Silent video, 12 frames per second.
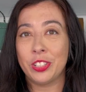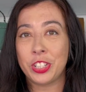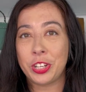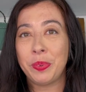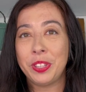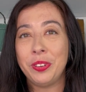I'll
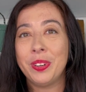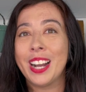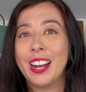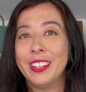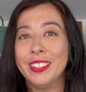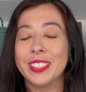share with you
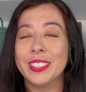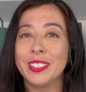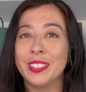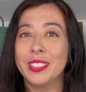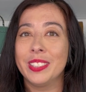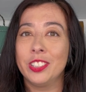guys, this
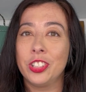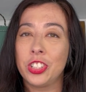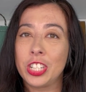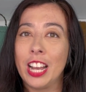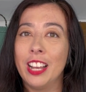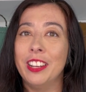is a
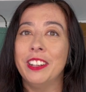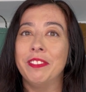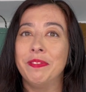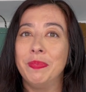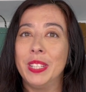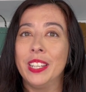shot of
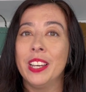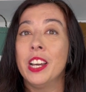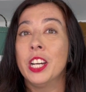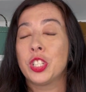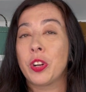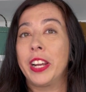me
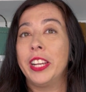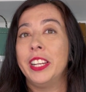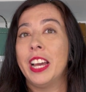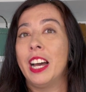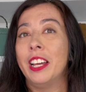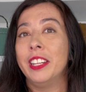trying
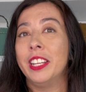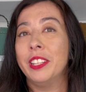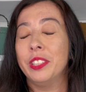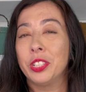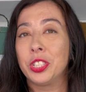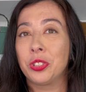on in
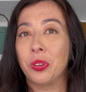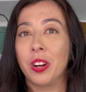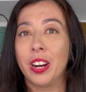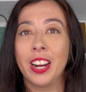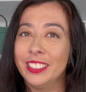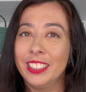the
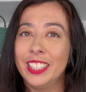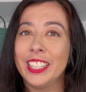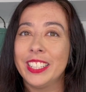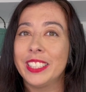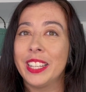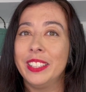store. Like I
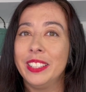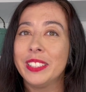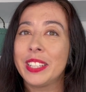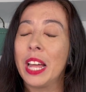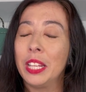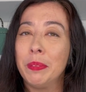said, these
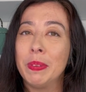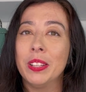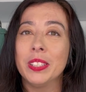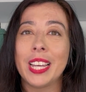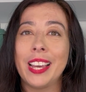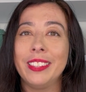Kelly belts, I